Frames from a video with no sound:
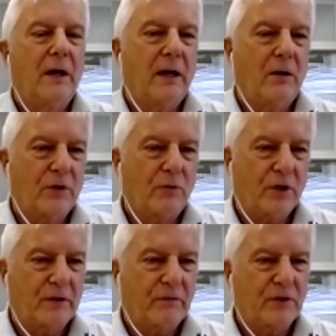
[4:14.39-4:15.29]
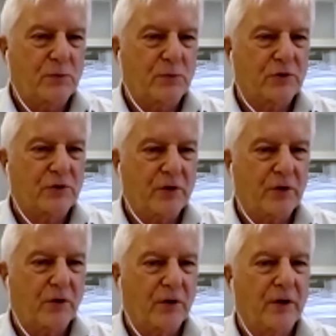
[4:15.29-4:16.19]
with a relatively small screen
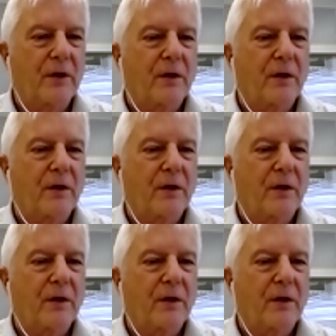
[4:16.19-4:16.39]
on it.